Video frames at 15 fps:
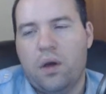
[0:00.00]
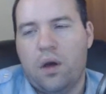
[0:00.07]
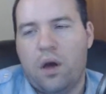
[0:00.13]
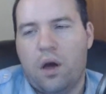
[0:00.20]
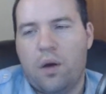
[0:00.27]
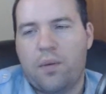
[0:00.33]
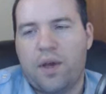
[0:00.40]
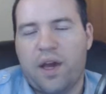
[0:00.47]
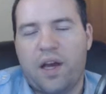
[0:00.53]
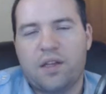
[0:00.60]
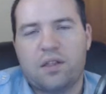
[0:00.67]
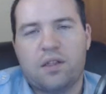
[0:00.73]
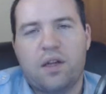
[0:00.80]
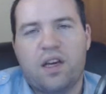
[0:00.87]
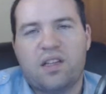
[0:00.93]
It has
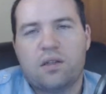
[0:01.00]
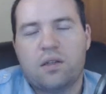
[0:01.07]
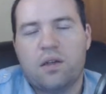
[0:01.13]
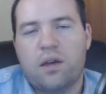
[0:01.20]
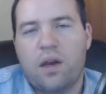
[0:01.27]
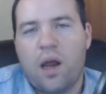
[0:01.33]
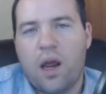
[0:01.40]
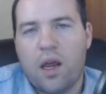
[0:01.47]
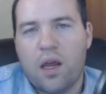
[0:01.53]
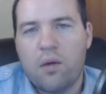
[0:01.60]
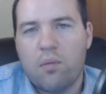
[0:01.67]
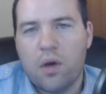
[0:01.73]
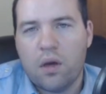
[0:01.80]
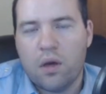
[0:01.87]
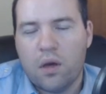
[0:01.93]
a nice
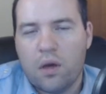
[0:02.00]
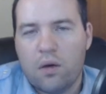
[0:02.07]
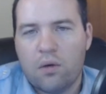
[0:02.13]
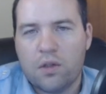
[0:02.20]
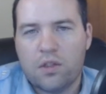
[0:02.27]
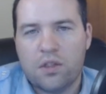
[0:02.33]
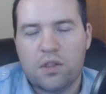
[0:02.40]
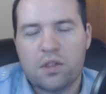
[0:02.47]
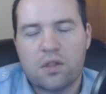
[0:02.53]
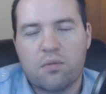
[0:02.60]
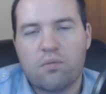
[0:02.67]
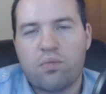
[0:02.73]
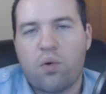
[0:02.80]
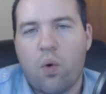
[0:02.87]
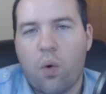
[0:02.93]
name, which is
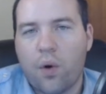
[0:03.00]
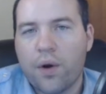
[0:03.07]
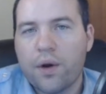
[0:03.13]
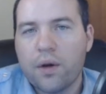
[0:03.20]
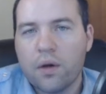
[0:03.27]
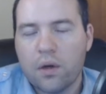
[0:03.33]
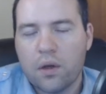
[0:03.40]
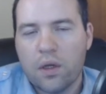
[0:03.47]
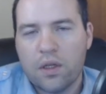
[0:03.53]
important.